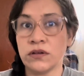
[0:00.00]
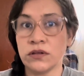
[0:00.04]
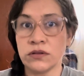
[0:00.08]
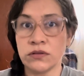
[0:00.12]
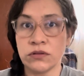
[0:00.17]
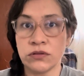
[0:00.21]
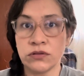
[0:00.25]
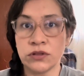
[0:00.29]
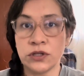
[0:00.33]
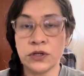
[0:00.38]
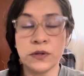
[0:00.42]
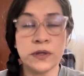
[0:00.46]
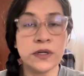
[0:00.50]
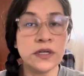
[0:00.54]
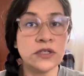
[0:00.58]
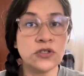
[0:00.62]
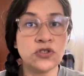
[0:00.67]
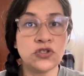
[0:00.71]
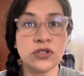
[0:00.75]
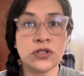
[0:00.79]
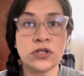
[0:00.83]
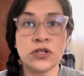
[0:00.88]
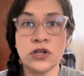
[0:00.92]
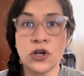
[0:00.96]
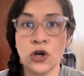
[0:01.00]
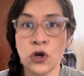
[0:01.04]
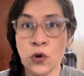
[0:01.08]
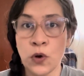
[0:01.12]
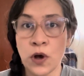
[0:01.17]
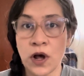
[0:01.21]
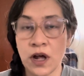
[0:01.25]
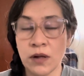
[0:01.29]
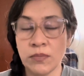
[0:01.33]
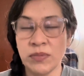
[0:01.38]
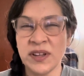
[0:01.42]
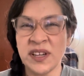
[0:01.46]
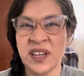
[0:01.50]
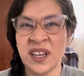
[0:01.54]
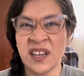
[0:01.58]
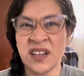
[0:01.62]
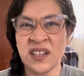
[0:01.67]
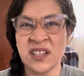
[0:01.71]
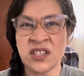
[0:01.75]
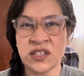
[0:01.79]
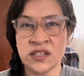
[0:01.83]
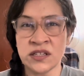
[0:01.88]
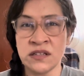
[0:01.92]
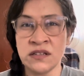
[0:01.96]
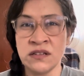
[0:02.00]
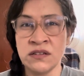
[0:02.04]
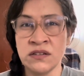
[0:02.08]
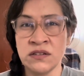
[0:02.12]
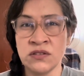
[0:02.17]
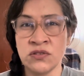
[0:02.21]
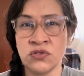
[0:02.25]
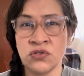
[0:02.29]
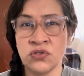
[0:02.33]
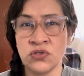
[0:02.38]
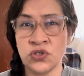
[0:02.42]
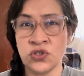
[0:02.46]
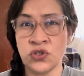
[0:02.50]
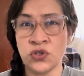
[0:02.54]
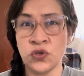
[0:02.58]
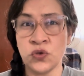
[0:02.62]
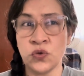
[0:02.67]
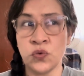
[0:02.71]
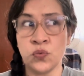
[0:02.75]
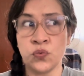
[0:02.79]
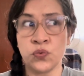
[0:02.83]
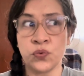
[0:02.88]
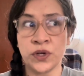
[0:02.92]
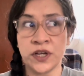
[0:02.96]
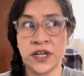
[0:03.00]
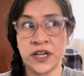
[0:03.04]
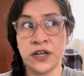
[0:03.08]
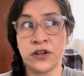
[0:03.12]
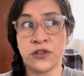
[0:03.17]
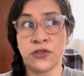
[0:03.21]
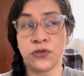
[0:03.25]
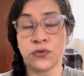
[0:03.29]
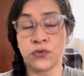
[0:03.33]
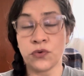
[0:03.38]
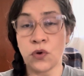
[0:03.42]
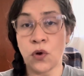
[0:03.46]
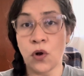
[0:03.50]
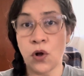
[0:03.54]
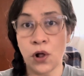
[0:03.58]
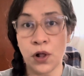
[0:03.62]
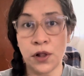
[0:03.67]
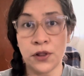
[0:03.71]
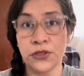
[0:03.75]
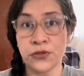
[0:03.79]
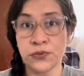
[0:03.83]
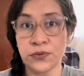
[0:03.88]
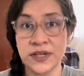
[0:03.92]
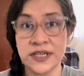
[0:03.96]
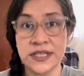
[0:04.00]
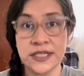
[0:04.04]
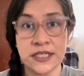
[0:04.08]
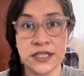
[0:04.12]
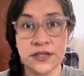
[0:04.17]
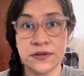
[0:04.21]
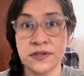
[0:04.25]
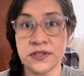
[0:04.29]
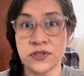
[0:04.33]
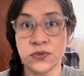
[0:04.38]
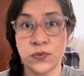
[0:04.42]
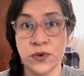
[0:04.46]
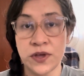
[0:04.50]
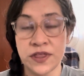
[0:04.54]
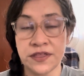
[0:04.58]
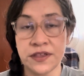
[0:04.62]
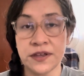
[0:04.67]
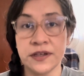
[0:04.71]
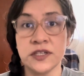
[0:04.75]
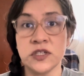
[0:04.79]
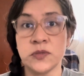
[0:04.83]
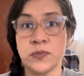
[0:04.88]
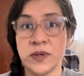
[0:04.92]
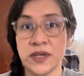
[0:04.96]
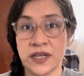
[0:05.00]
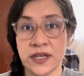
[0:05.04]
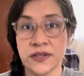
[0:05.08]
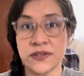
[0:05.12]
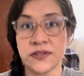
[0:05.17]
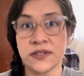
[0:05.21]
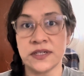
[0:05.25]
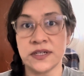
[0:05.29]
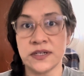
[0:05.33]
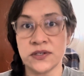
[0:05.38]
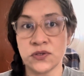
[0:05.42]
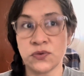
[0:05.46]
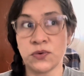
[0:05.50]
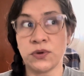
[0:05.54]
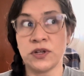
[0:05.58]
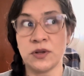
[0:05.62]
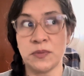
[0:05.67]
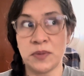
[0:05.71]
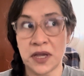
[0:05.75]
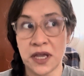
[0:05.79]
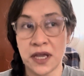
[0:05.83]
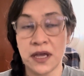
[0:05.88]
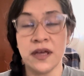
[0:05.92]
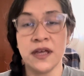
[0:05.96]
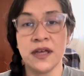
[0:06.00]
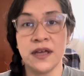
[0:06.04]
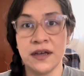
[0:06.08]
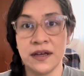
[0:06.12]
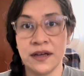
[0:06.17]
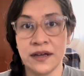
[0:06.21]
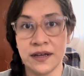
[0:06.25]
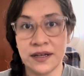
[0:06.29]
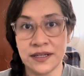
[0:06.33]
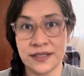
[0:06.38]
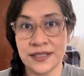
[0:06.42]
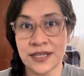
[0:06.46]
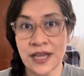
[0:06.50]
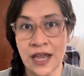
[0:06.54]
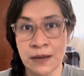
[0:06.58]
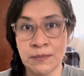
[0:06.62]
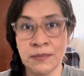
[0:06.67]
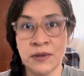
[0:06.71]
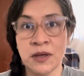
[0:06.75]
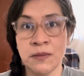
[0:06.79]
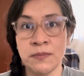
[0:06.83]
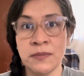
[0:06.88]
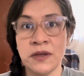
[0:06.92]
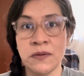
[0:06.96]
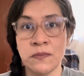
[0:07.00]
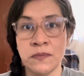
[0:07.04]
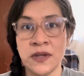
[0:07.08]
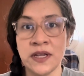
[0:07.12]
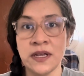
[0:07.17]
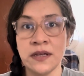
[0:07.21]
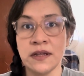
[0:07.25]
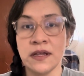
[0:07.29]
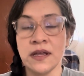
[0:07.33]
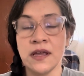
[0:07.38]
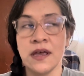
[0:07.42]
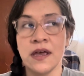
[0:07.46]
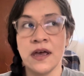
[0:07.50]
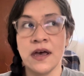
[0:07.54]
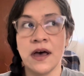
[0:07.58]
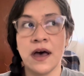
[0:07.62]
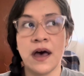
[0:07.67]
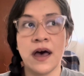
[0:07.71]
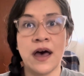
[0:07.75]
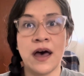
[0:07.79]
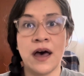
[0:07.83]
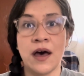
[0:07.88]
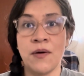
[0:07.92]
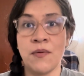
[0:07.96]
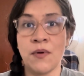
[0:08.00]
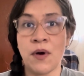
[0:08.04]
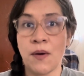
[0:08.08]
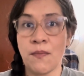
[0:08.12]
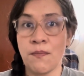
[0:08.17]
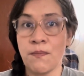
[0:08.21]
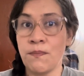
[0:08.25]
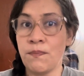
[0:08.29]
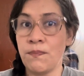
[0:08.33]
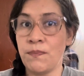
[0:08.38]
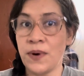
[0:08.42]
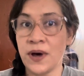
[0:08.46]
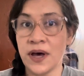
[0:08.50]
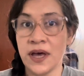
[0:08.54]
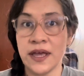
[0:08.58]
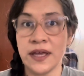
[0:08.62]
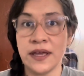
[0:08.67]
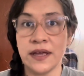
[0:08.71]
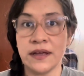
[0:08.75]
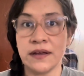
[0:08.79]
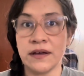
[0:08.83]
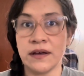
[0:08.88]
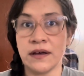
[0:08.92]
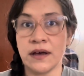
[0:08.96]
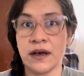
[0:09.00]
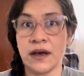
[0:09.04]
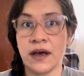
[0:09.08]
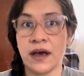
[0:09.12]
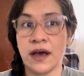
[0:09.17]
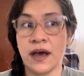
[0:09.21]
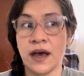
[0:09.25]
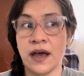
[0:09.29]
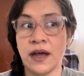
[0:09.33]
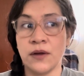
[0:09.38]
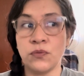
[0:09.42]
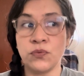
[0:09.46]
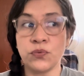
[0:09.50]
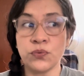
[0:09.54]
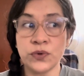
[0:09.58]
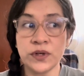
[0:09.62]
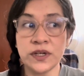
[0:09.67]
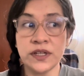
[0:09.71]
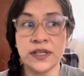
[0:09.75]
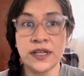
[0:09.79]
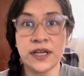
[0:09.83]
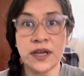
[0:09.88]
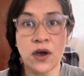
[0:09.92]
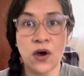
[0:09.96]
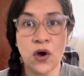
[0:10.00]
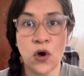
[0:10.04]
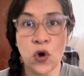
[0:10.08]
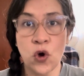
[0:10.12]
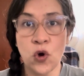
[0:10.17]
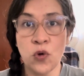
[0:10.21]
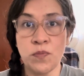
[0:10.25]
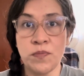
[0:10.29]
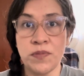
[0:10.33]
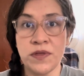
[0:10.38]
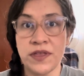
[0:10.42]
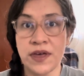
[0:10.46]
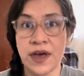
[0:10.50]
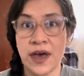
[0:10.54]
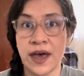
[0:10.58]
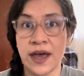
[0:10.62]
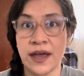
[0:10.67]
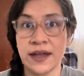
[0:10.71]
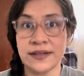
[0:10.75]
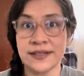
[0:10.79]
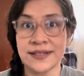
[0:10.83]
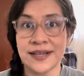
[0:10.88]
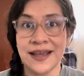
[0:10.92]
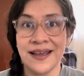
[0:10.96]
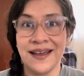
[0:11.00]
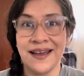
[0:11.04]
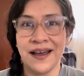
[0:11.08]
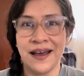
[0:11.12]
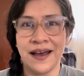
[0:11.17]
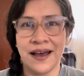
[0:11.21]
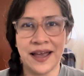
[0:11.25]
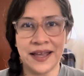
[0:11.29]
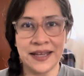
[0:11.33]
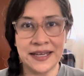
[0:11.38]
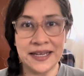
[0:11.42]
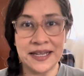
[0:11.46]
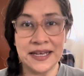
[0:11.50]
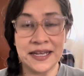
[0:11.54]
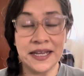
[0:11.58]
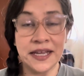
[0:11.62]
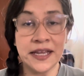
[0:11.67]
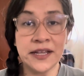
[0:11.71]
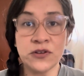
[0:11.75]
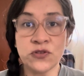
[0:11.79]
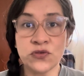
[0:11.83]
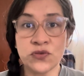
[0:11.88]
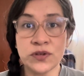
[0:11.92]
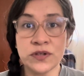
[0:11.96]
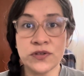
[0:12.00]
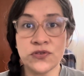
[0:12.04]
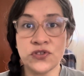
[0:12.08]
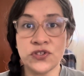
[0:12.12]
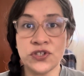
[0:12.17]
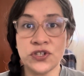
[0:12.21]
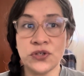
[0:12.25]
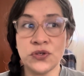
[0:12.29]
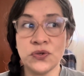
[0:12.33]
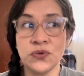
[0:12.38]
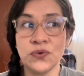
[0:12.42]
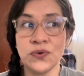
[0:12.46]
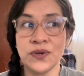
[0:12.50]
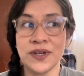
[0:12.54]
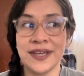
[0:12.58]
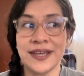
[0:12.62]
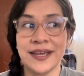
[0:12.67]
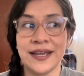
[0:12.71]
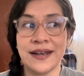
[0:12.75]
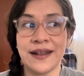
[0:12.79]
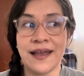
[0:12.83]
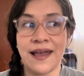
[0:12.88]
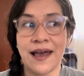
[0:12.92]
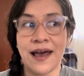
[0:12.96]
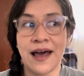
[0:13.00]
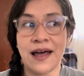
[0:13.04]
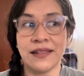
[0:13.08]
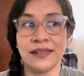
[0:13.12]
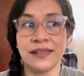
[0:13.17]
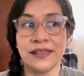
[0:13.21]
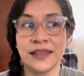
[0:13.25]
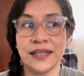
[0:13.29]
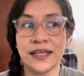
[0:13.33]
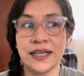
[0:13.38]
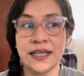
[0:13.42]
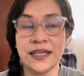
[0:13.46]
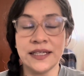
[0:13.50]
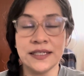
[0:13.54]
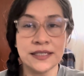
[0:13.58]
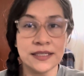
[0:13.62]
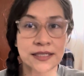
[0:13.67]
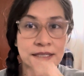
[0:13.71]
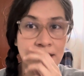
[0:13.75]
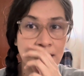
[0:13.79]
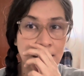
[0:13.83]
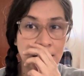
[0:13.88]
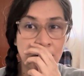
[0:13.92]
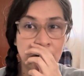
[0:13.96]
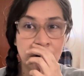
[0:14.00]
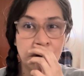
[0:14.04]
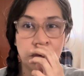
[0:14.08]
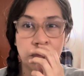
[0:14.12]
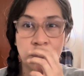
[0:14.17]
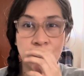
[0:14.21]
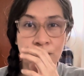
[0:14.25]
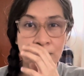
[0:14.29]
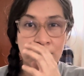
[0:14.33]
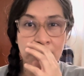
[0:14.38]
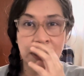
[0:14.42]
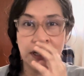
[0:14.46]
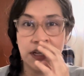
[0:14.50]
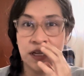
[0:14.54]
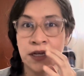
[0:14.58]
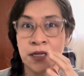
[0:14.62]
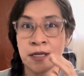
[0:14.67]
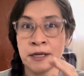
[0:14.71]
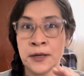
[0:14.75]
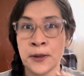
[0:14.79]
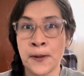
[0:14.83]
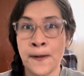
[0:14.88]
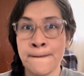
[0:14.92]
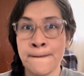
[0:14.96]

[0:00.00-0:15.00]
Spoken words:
there is no obligation to read through all 3 series with us because it is going to be a time commitment, but I really hope that I can interest you in at least reading